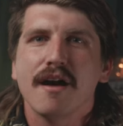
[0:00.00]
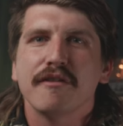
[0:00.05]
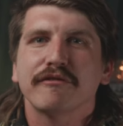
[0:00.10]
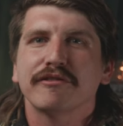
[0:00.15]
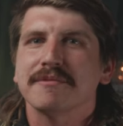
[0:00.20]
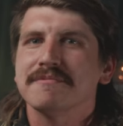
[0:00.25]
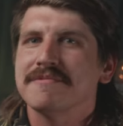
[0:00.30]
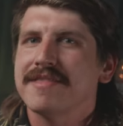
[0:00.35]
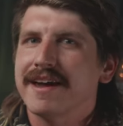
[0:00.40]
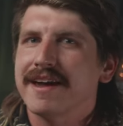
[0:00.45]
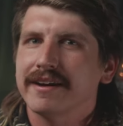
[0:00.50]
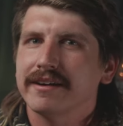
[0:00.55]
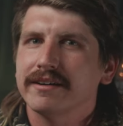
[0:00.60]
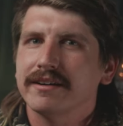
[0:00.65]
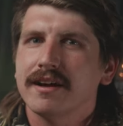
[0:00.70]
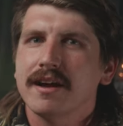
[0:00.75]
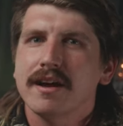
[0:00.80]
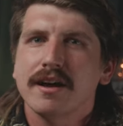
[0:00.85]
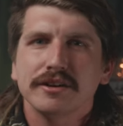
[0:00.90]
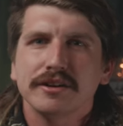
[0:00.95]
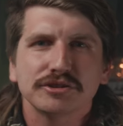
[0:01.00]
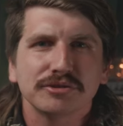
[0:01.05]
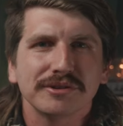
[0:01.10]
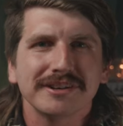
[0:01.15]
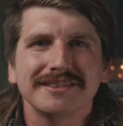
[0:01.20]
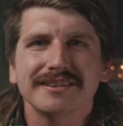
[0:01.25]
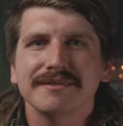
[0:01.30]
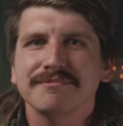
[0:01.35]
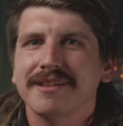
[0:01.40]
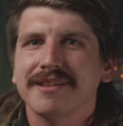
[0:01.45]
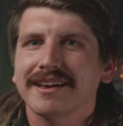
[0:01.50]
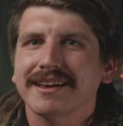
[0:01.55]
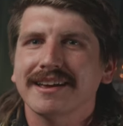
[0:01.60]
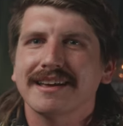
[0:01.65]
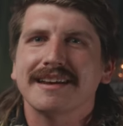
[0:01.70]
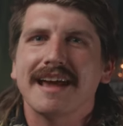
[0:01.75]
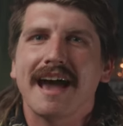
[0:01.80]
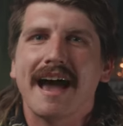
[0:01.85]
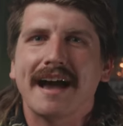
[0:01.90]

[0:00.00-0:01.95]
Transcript: From there, treat them like an